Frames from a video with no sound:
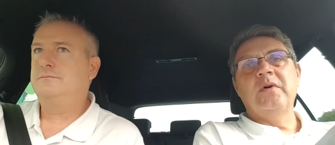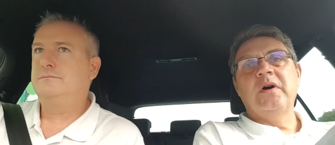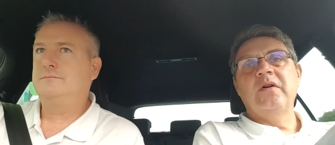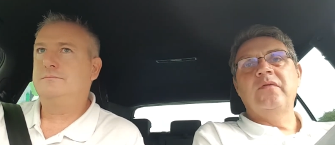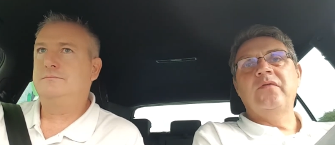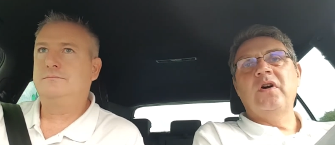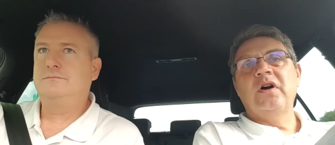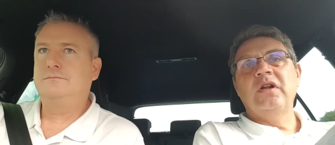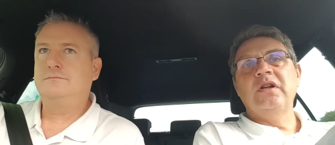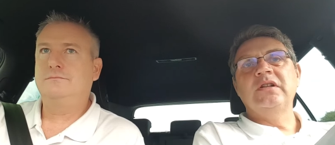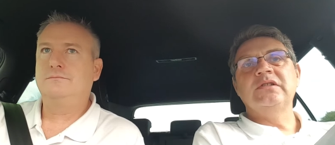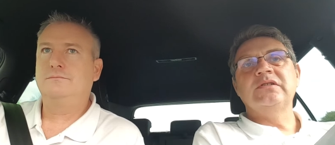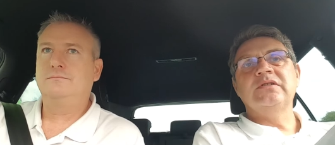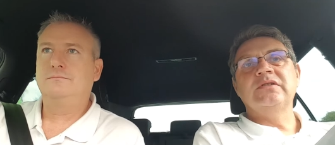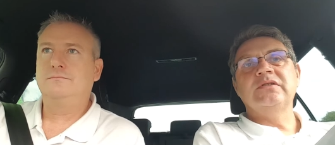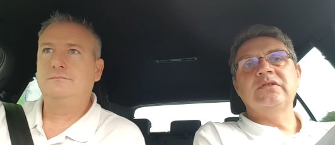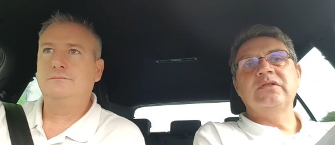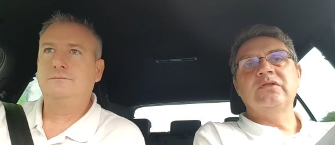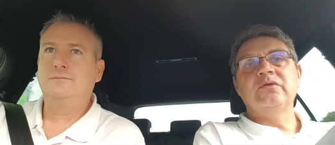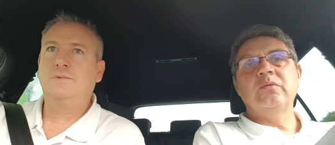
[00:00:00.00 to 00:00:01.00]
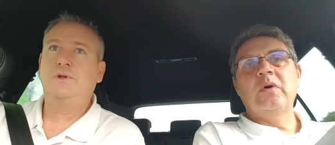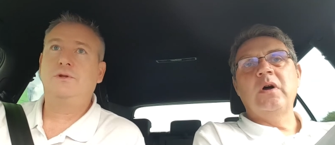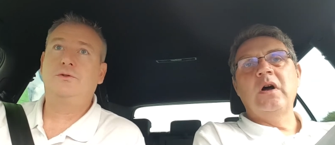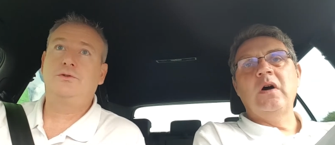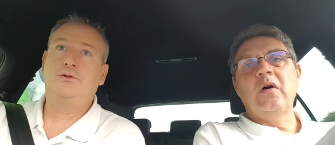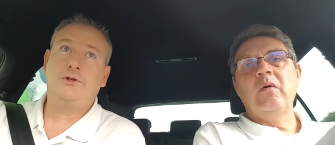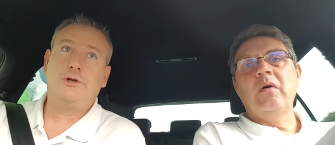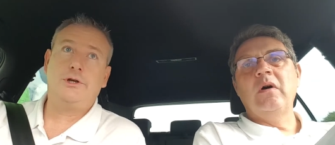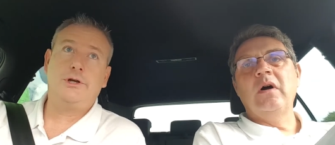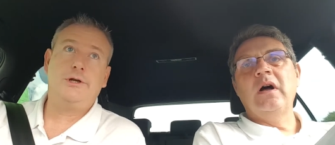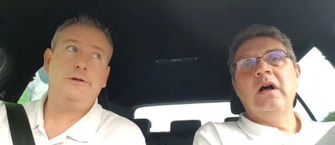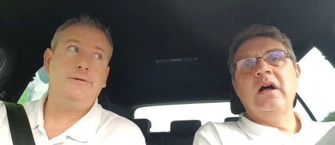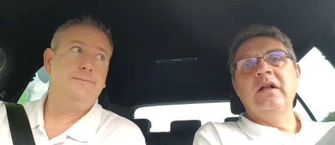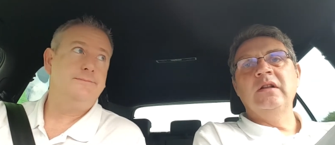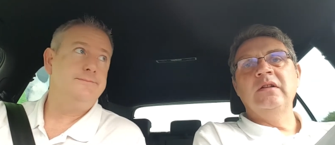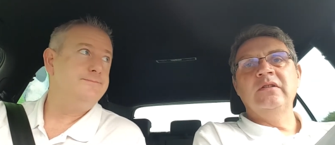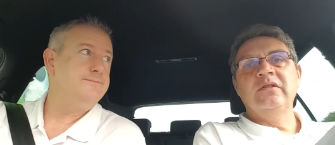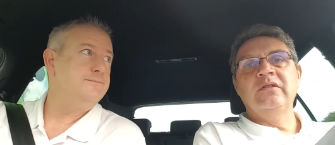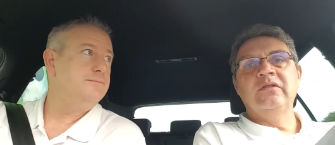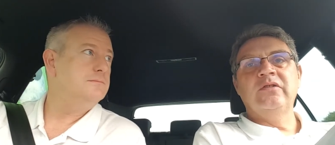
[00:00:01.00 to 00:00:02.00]
Speaker 1: my finances as well, True.
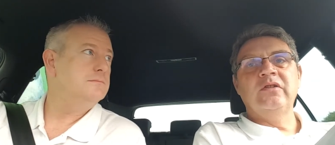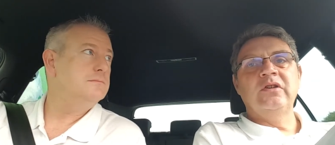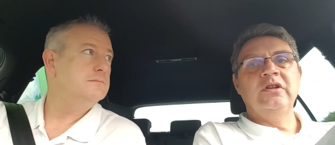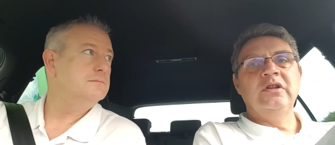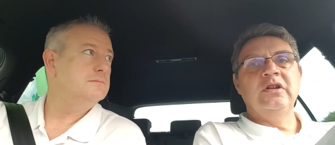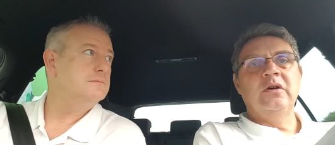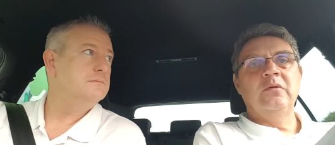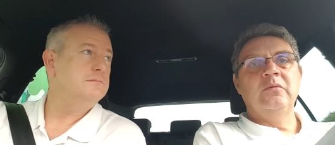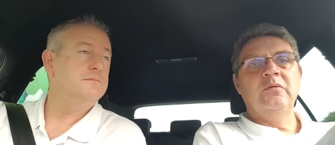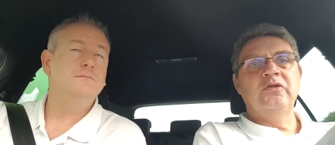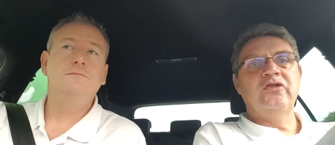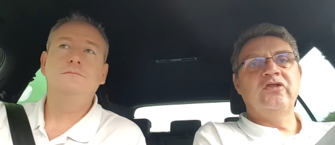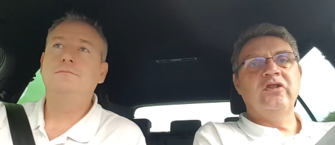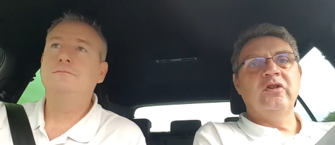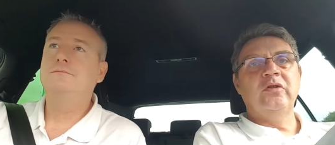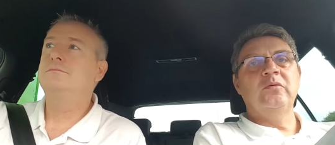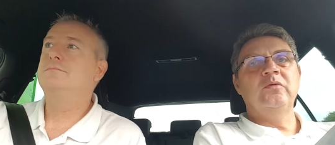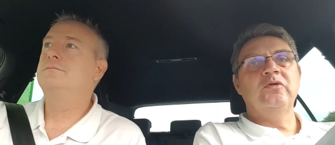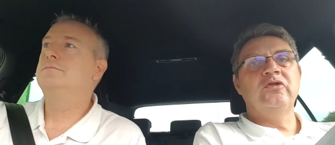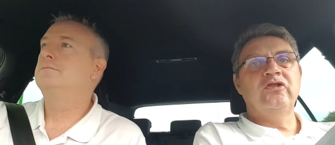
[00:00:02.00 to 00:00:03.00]
and you know, we're still we're